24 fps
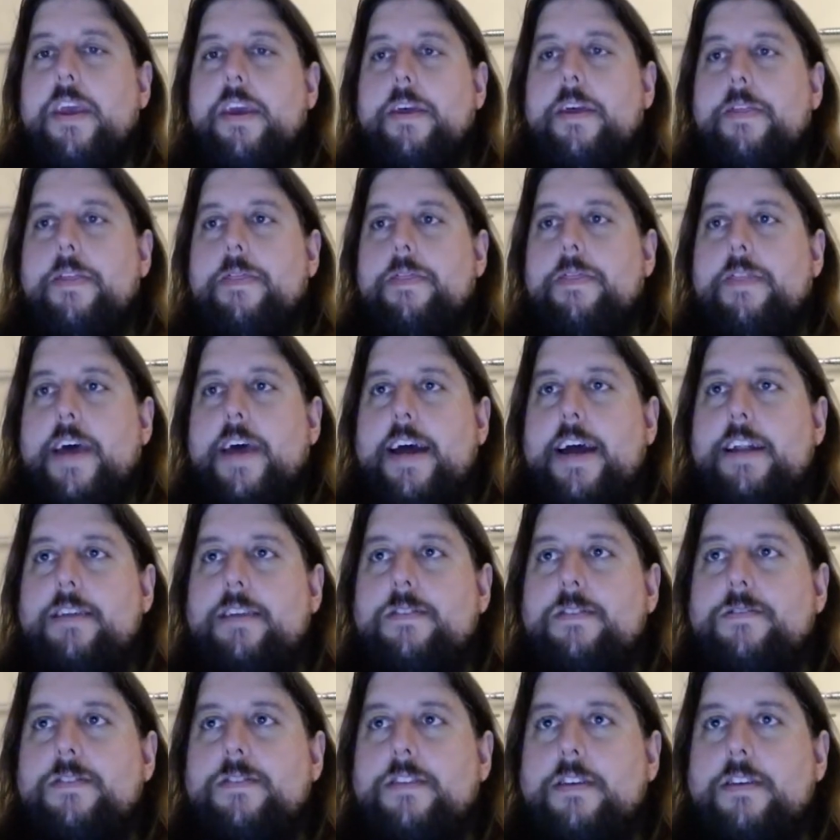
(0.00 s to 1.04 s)
That
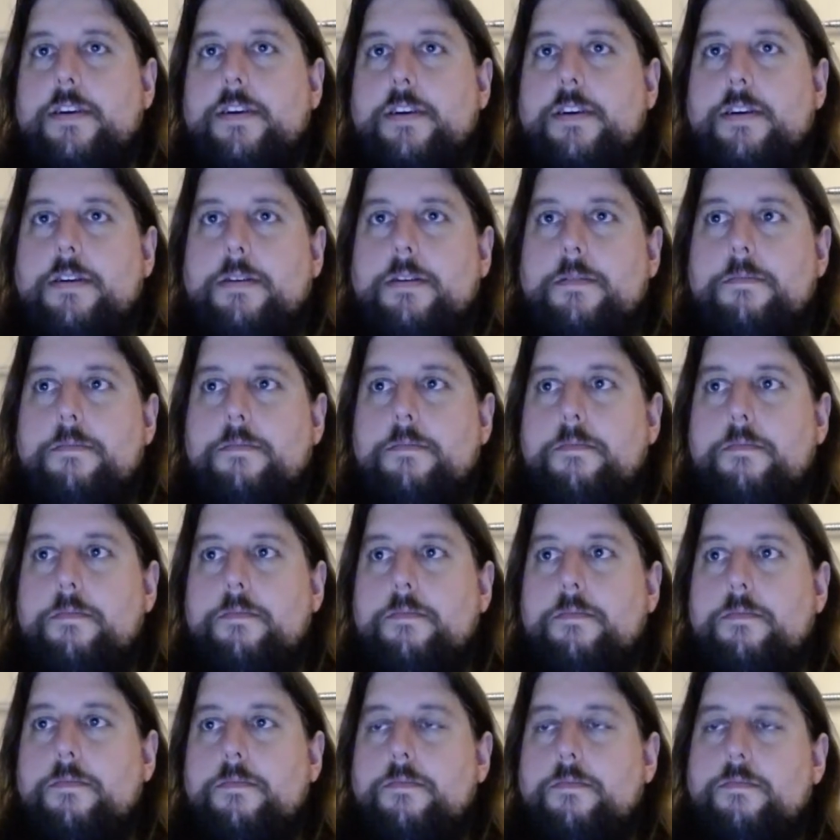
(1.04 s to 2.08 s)
is the
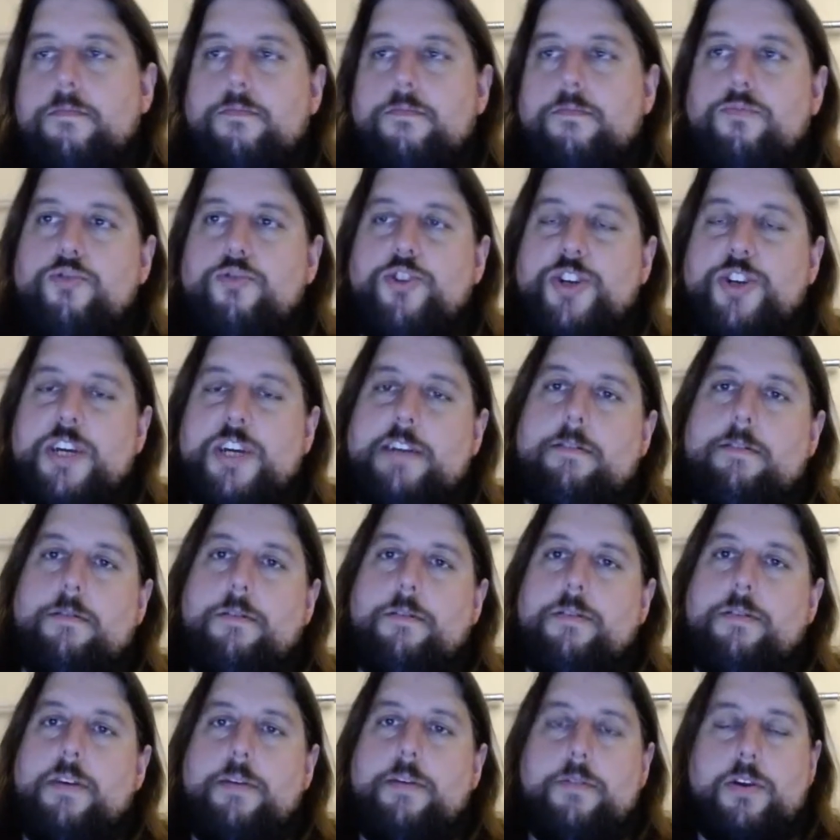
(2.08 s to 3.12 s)
general
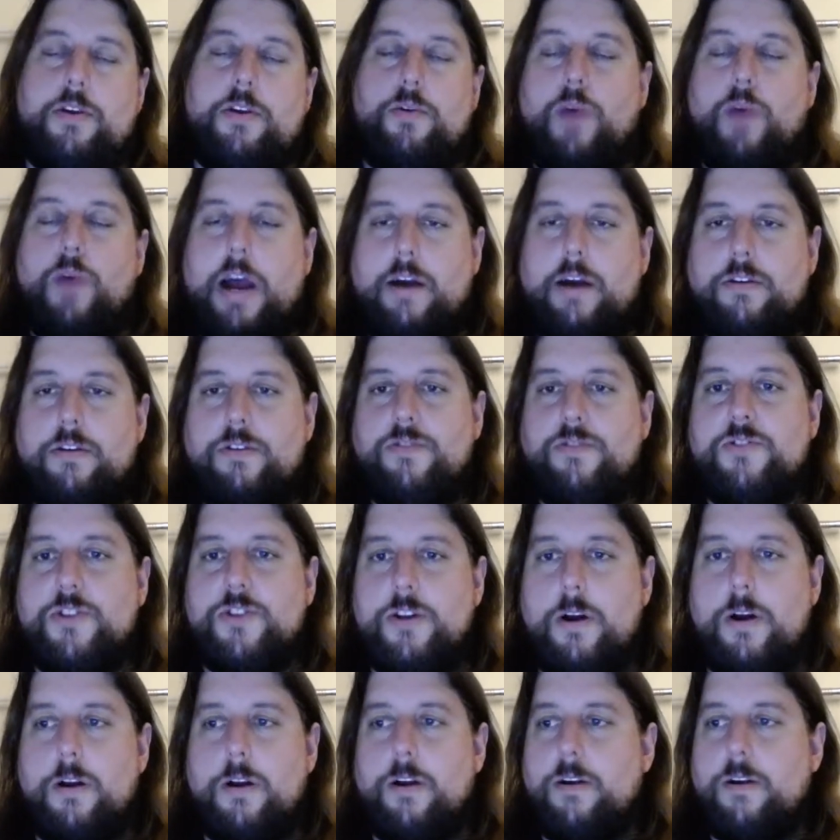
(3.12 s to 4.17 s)
thing, how you
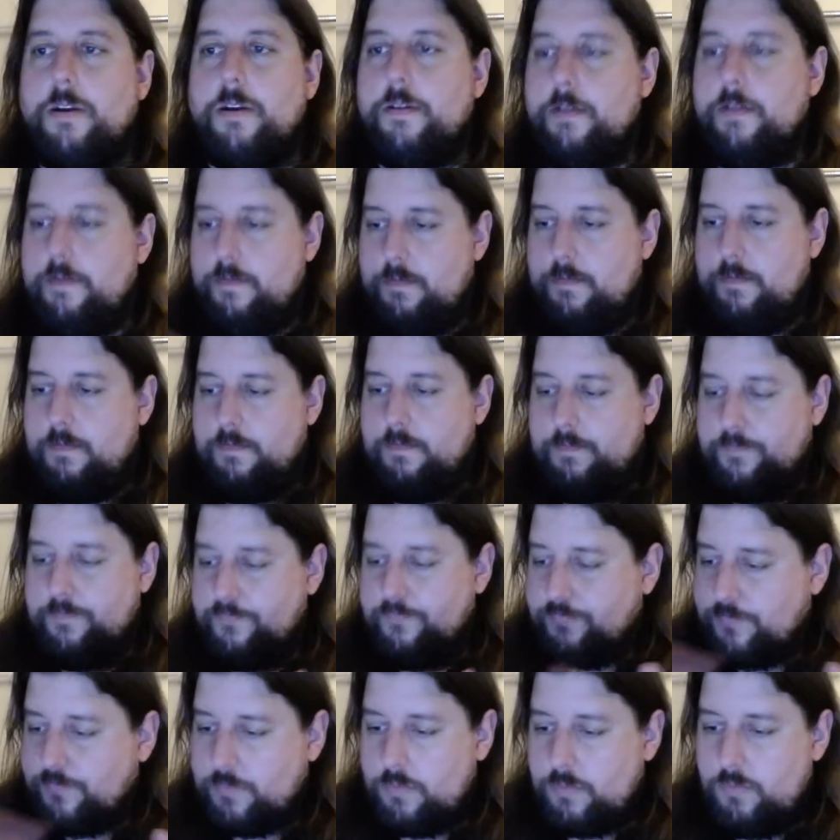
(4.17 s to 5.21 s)
start,
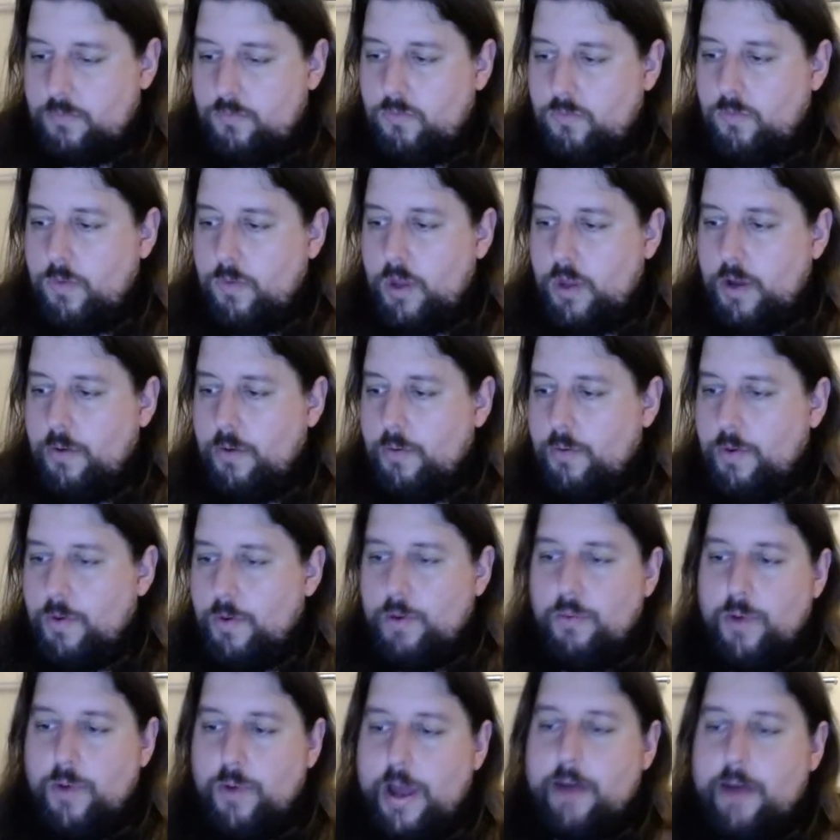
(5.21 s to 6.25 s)

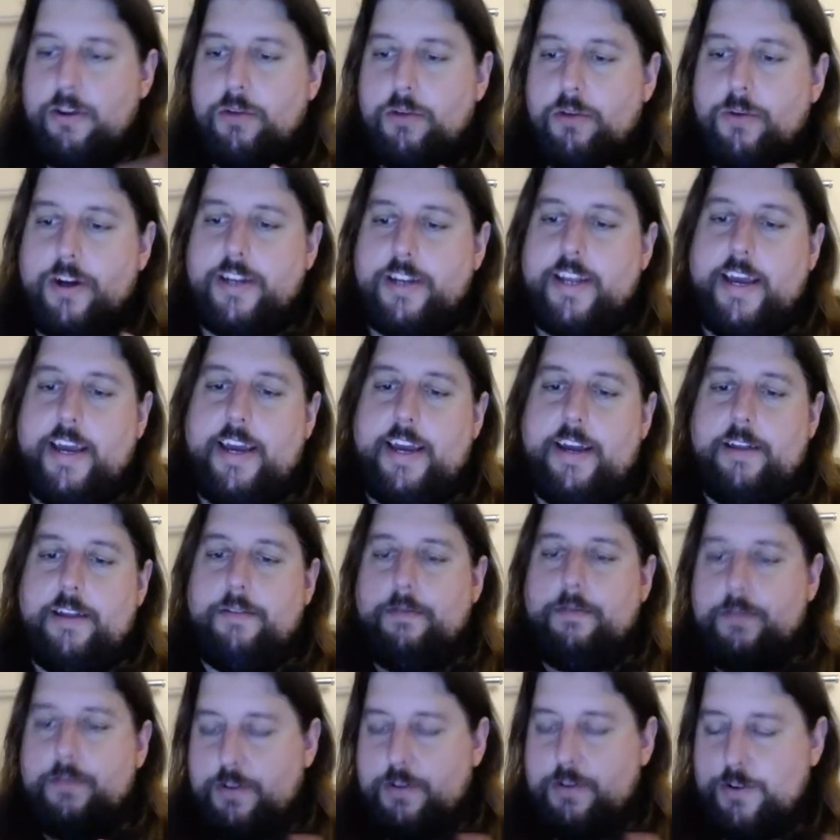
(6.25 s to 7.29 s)
well, how you want to
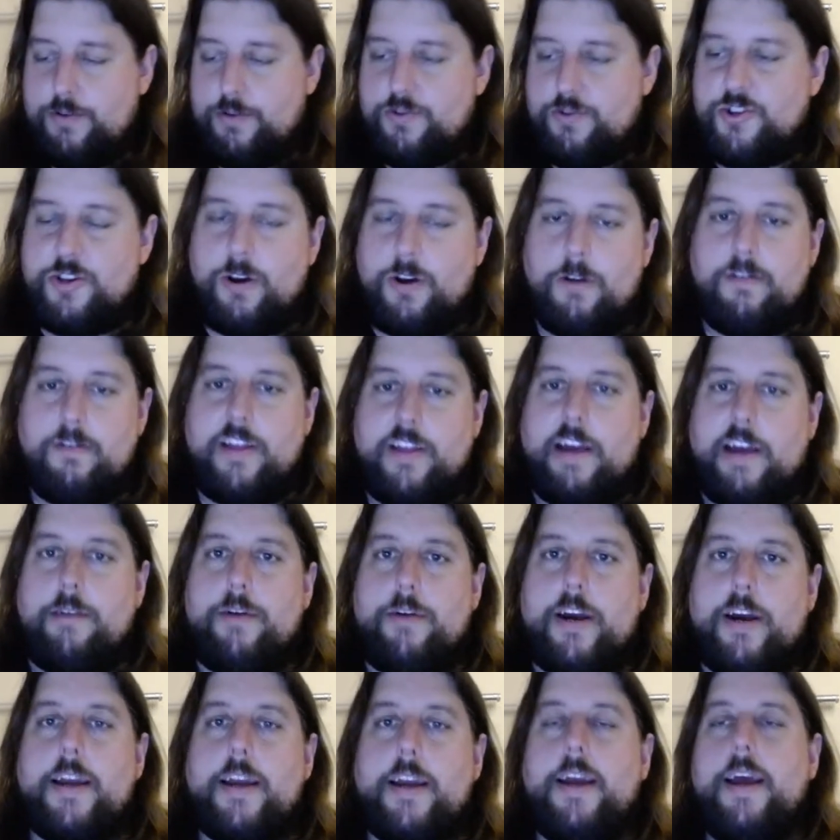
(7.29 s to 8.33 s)
end, start that
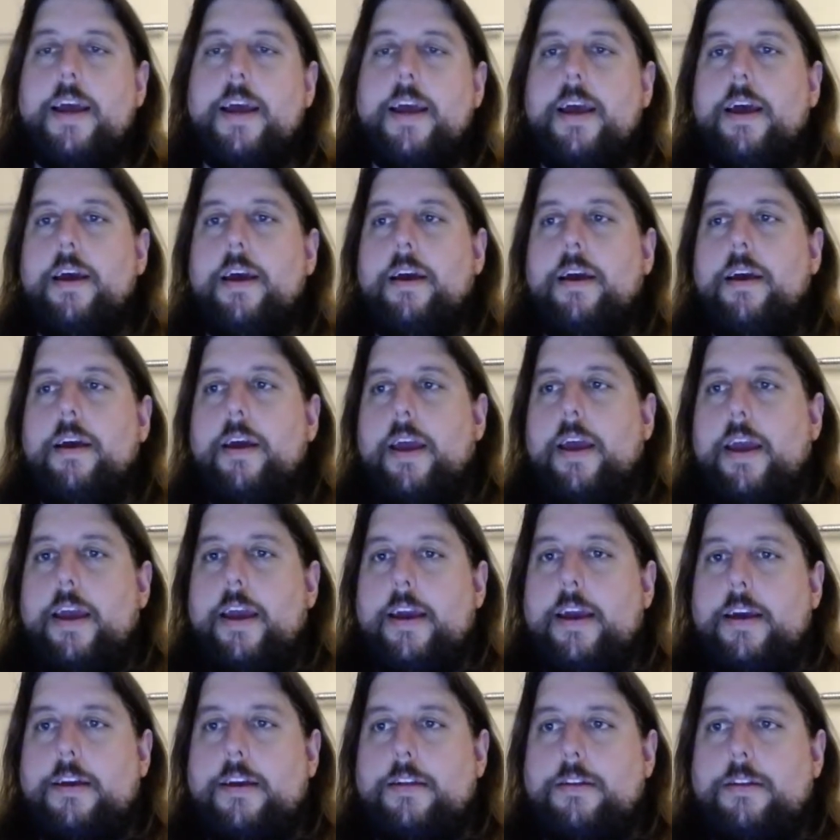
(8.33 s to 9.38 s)
way.
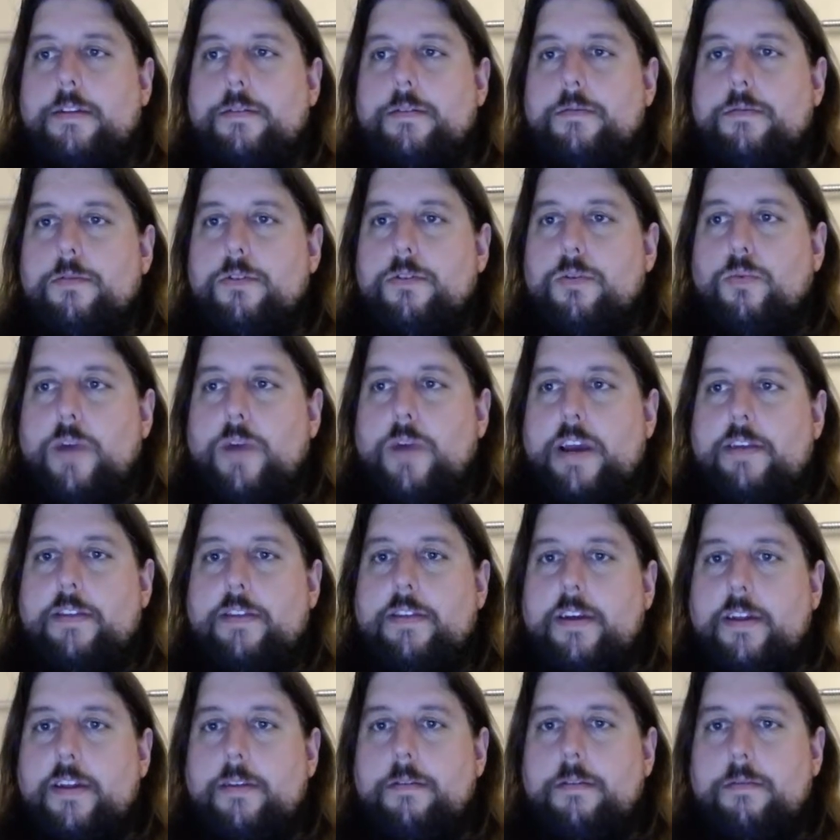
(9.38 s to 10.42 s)
And the way
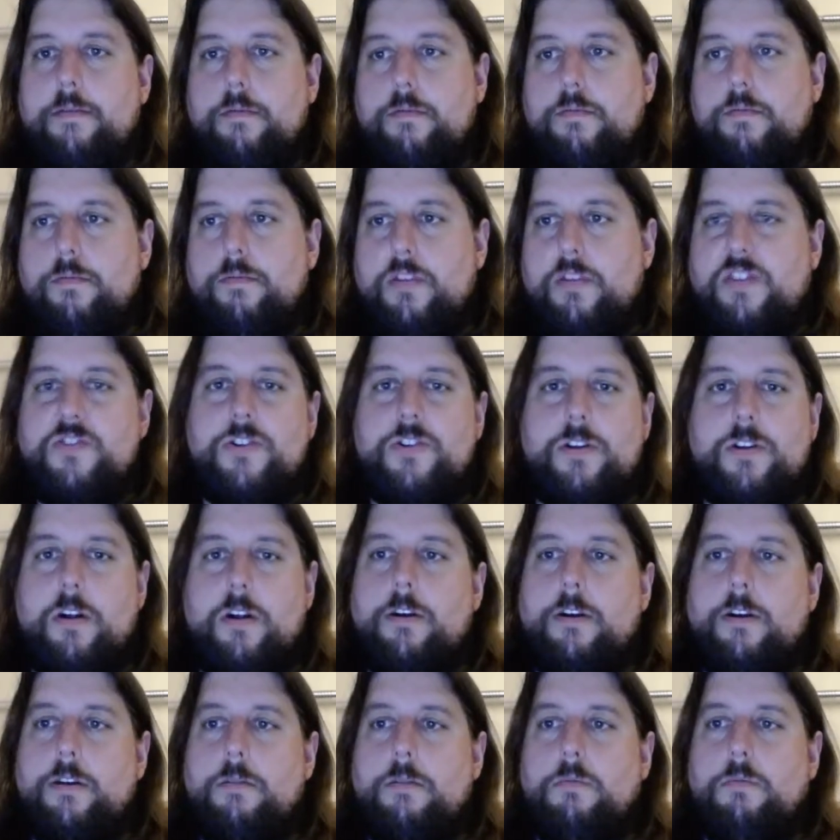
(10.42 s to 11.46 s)
that this
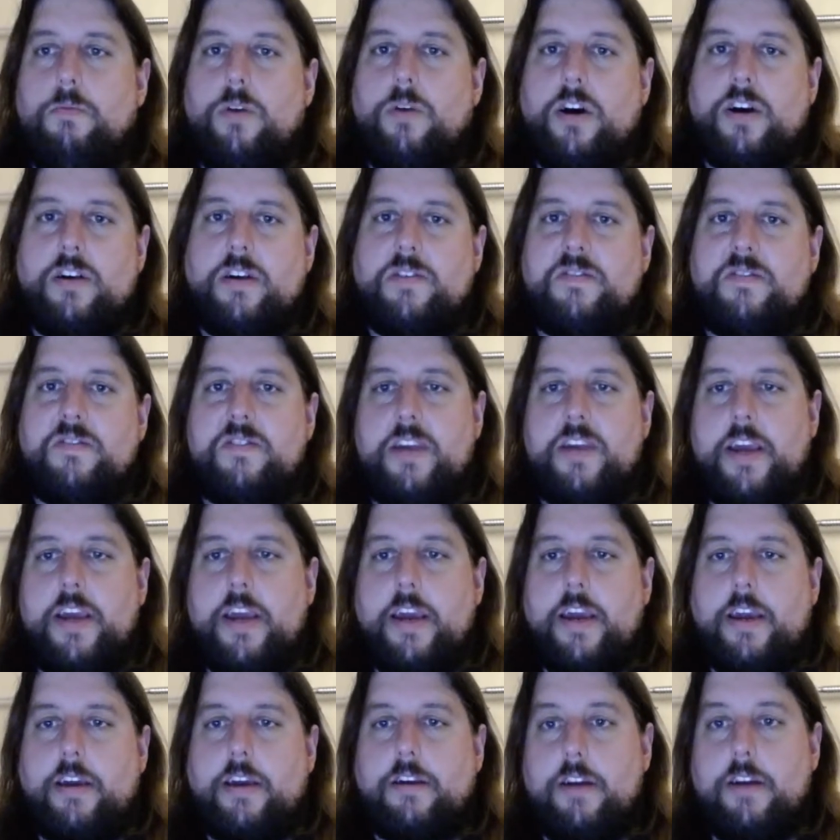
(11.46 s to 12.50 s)
started was
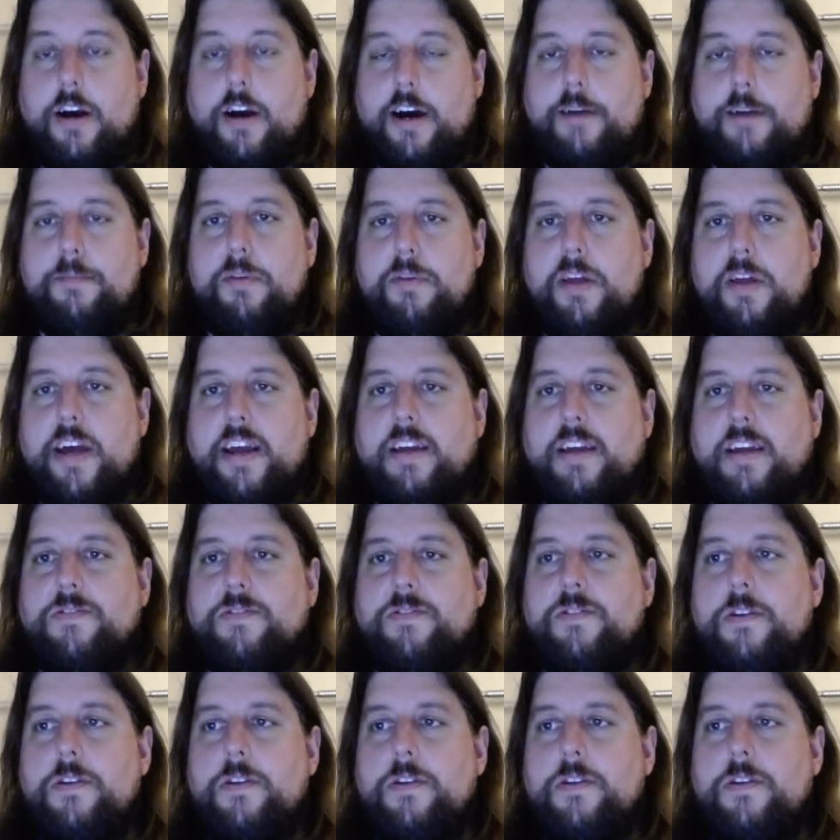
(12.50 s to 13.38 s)
a complex,